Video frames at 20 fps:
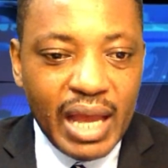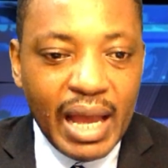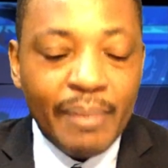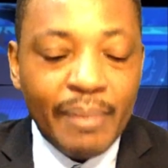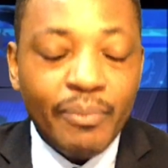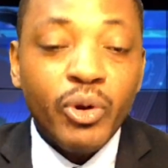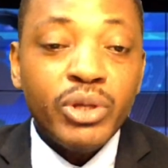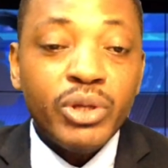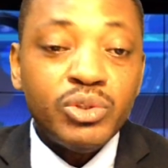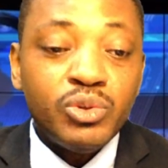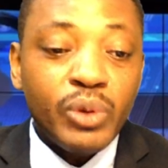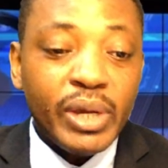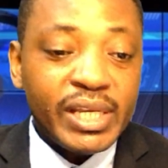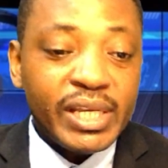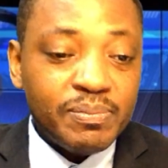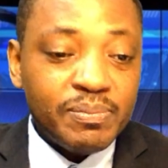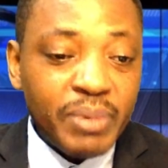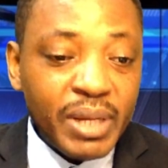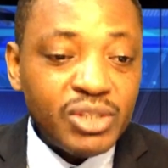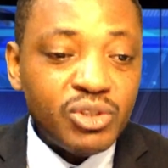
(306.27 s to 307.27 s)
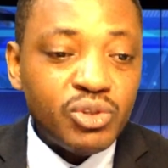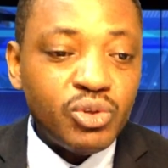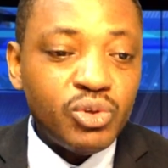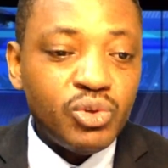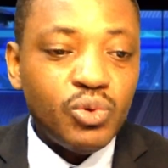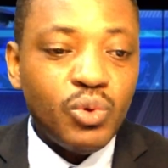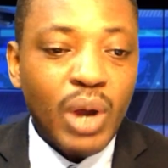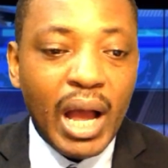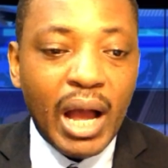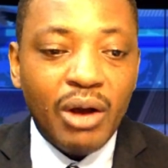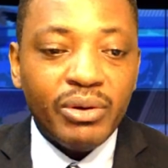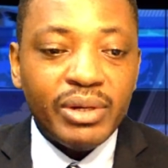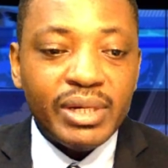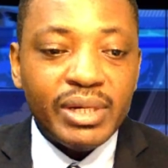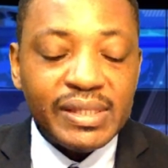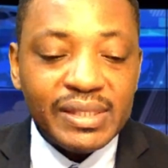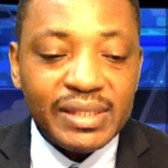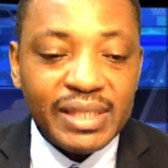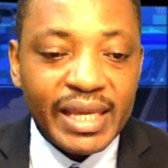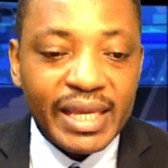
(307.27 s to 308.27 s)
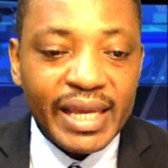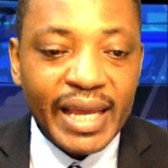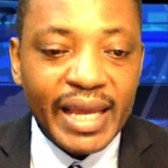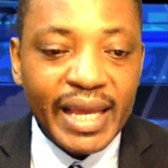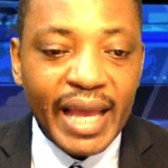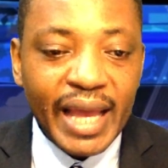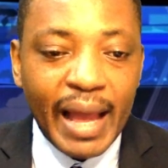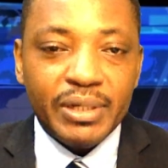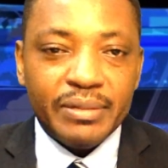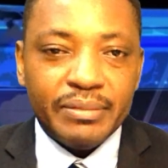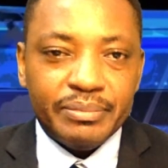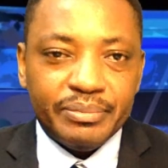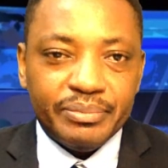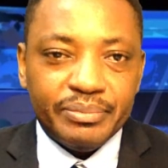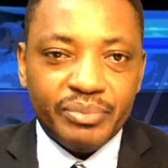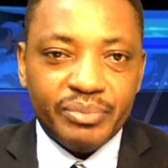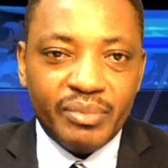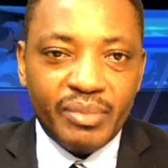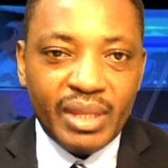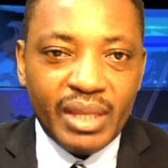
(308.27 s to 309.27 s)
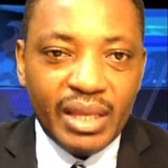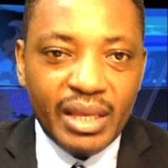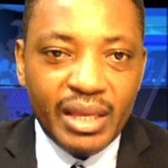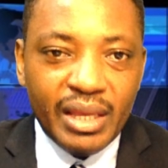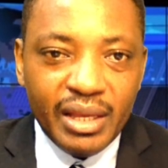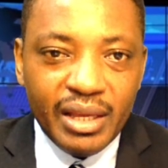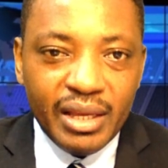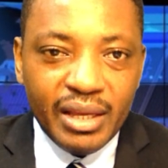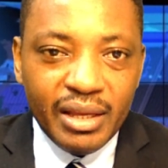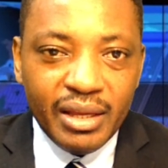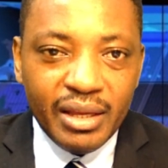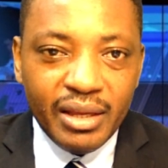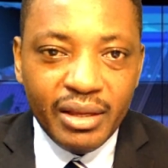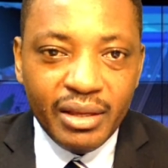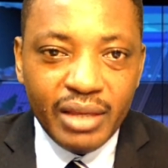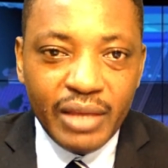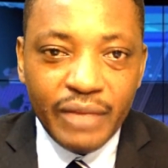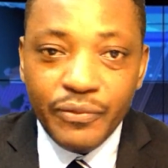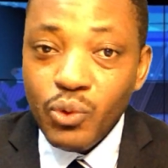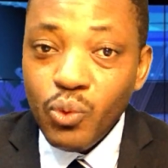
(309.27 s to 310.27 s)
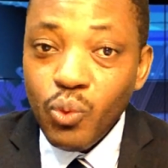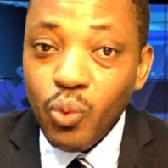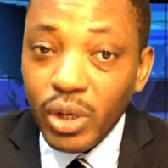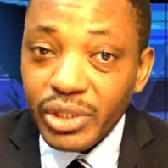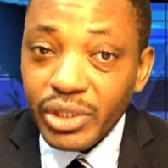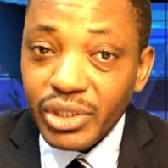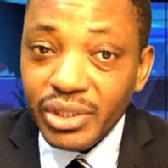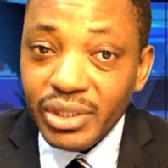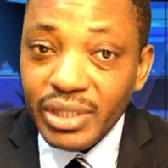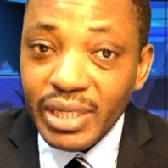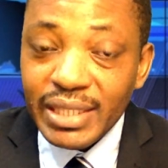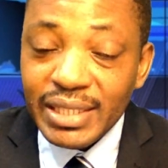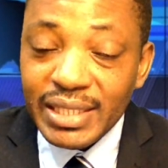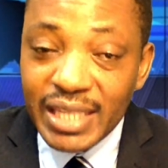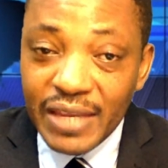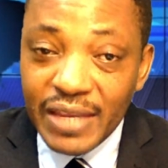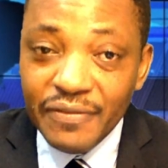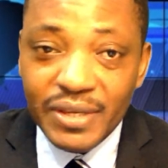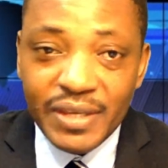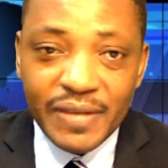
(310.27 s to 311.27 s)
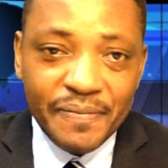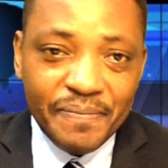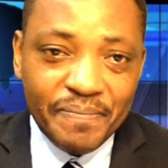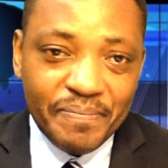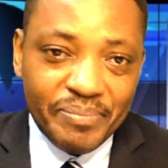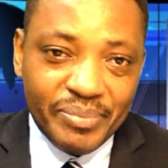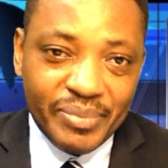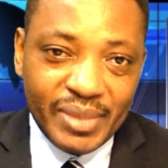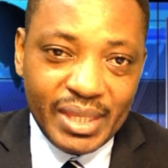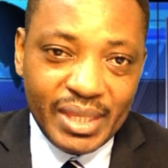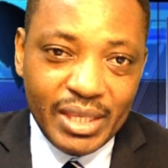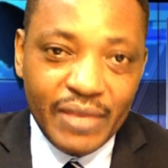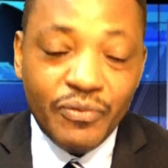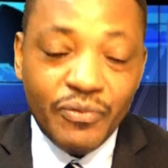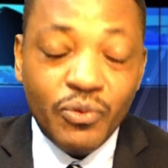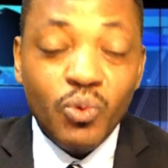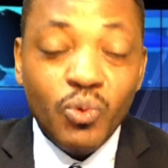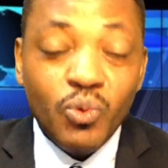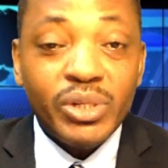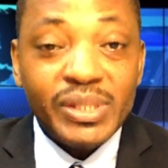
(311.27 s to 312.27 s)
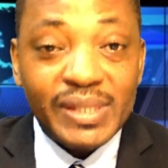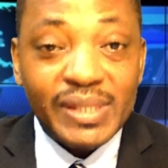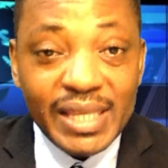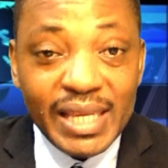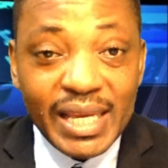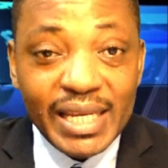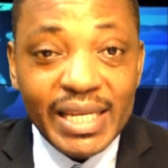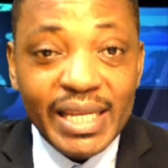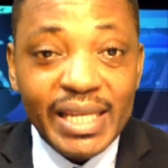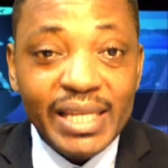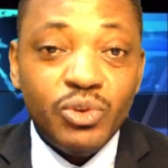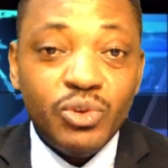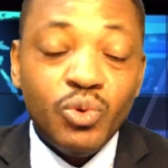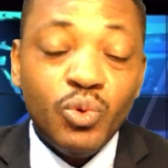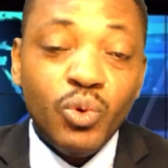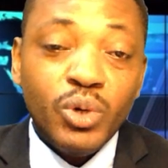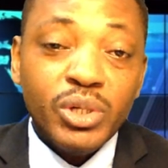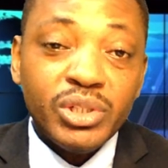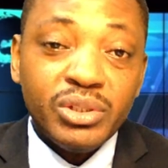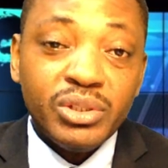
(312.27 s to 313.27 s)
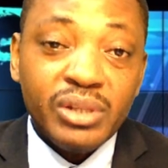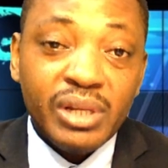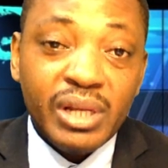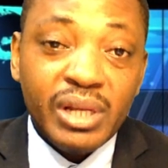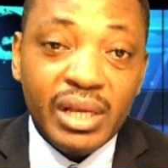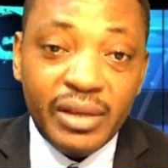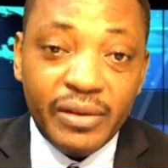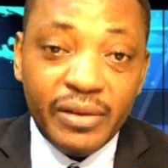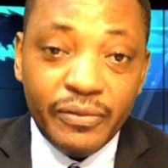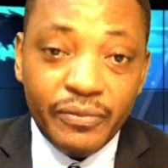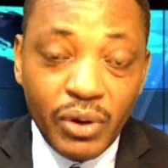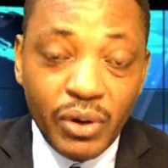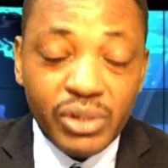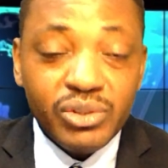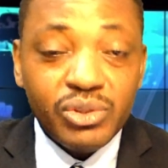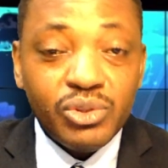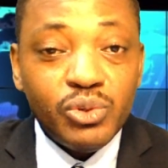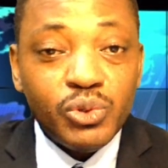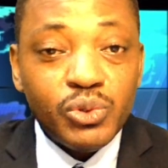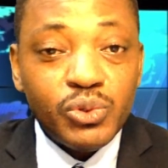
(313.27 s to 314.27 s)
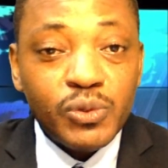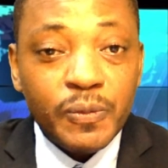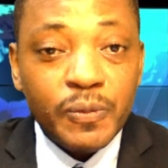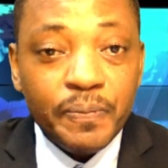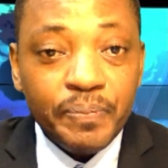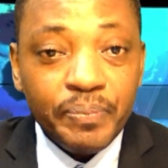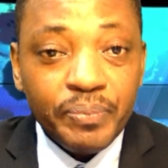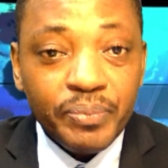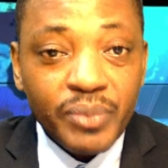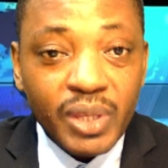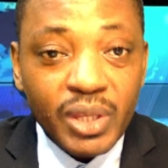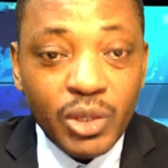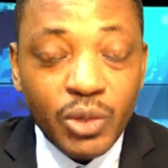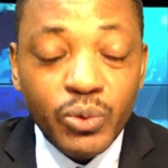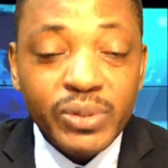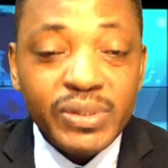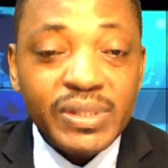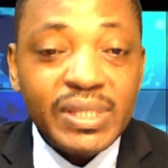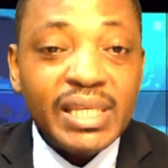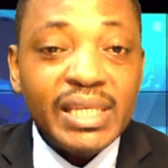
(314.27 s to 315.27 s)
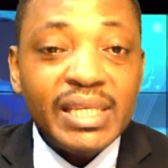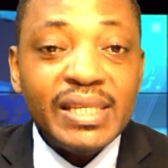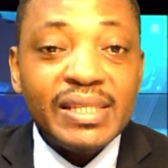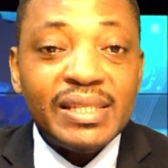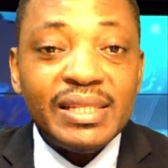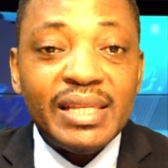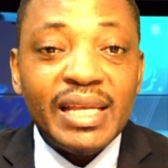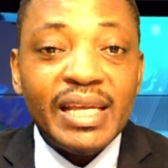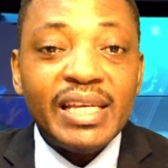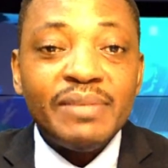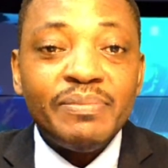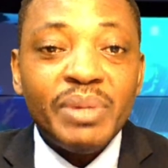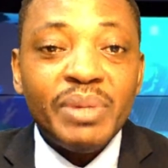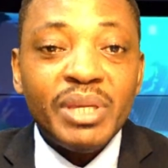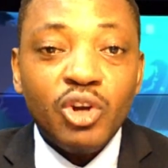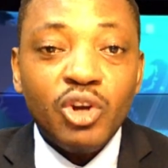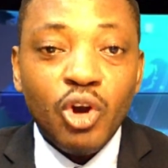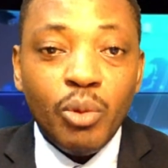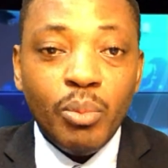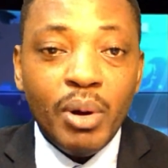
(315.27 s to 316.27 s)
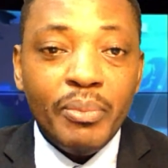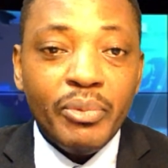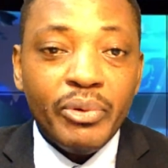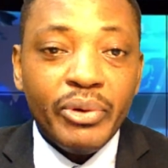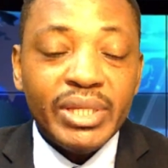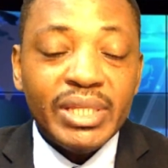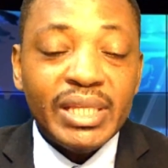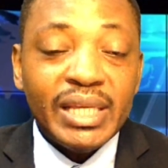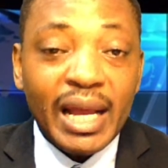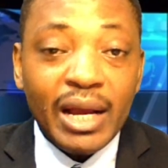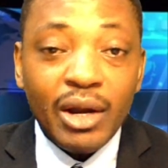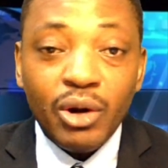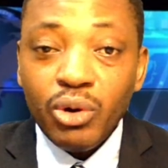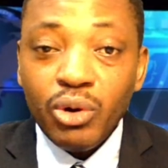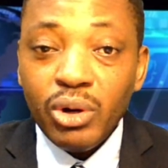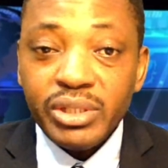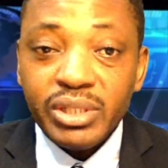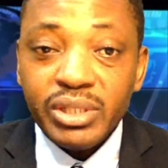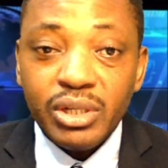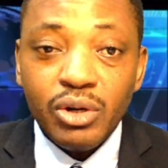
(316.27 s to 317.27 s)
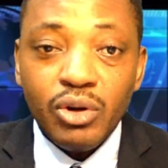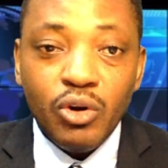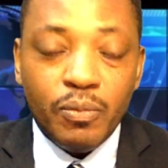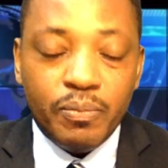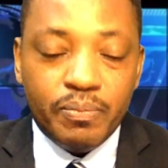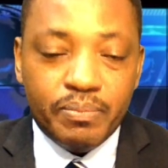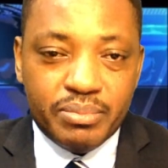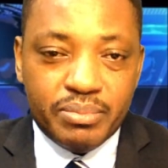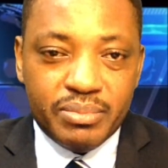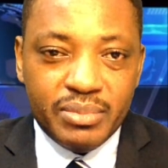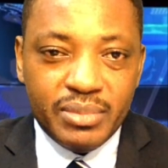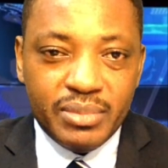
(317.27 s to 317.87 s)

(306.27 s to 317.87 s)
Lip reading: I'm going to explain to you how this thing happened. If you watch the TV, if you watch CNN, you watch Fox News, you will see this day being commemorated across the globe.